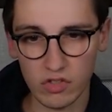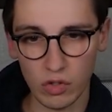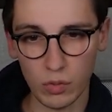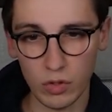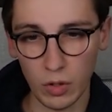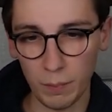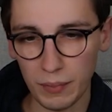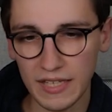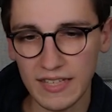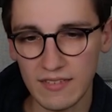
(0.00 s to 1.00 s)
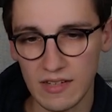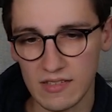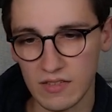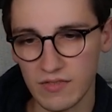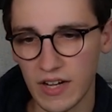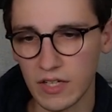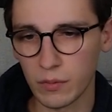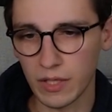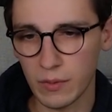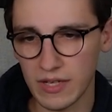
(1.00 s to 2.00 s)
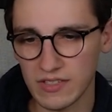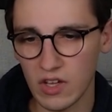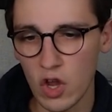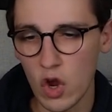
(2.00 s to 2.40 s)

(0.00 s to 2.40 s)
So complete, that's the final request.